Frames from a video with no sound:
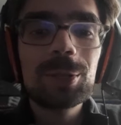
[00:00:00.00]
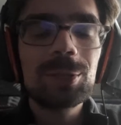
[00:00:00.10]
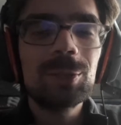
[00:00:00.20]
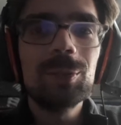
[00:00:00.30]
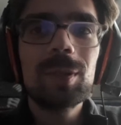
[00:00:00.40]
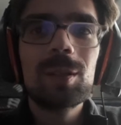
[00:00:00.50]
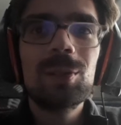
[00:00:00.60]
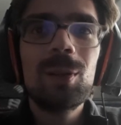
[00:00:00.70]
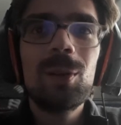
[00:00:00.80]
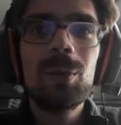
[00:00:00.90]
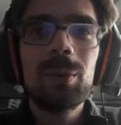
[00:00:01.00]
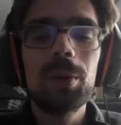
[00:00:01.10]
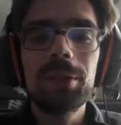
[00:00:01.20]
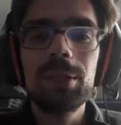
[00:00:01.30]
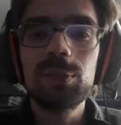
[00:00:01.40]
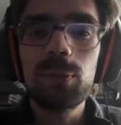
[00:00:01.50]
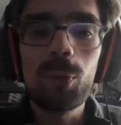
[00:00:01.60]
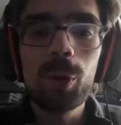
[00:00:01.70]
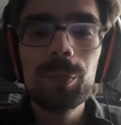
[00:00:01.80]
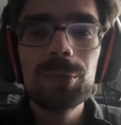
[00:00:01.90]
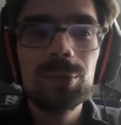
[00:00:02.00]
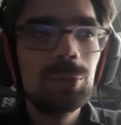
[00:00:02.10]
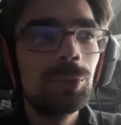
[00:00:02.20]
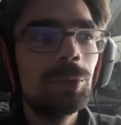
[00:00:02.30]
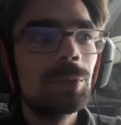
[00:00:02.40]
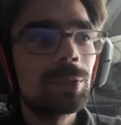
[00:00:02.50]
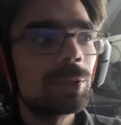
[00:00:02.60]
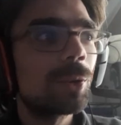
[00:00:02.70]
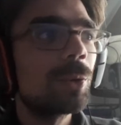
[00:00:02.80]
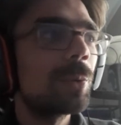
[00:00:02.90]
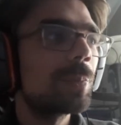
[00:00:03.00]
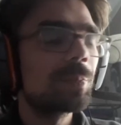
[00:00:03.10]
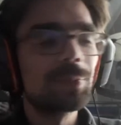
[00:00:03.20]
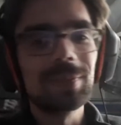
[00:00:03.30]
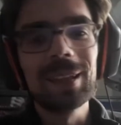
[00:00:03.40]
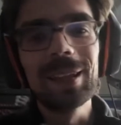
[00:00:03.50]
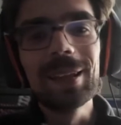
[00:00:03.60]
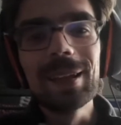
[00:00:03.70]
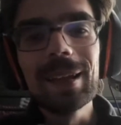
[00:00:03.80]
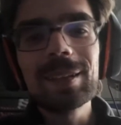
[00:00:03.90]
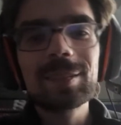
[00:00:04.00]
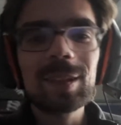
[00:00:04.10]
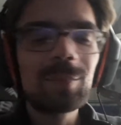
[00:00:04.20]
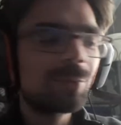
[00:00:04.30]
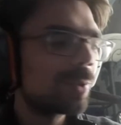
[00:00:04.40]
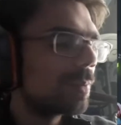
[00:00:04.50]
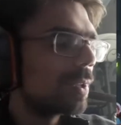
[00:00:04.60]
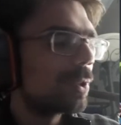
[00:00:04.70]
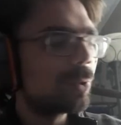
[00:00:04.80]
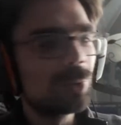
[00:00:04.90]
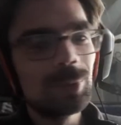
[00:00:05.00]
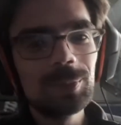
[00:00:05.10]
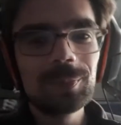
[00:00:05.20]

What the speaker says: you do not know what his forms do, so it's time for me to